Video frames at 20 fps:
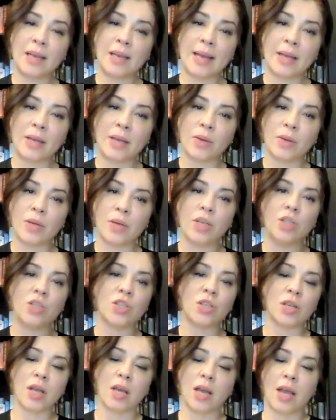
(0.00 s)
language,
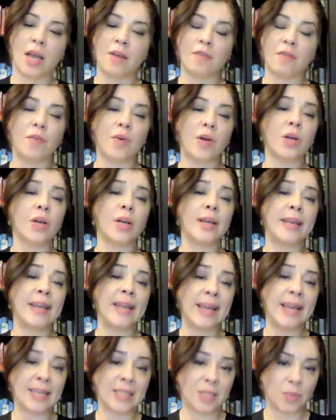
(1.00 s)
everyone
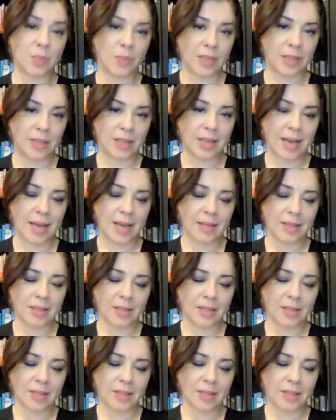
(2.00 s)
connects with that.